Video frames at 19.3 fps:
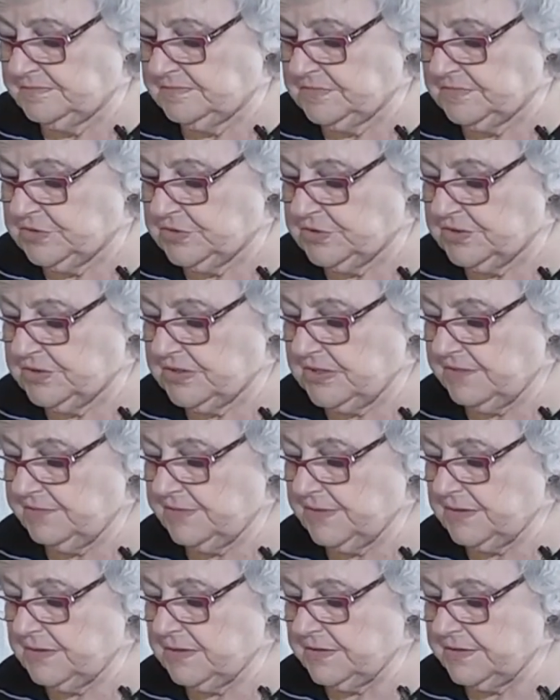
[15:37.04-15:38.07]
Just give it
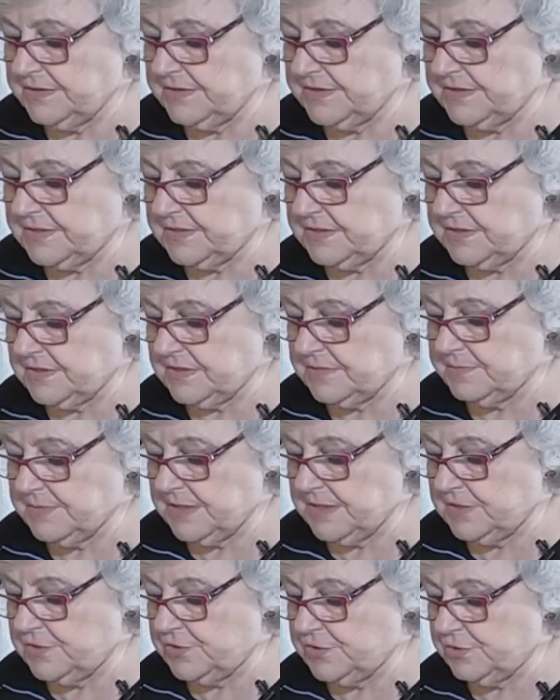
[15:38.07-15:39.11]
another stir to
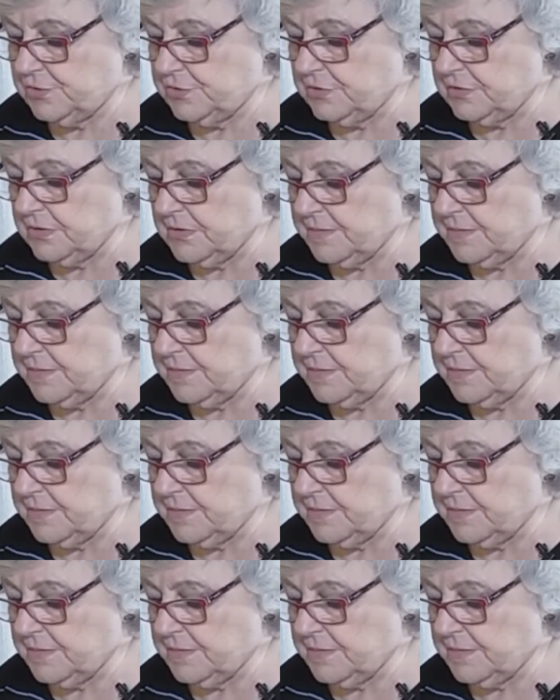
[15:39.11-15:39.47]
make sure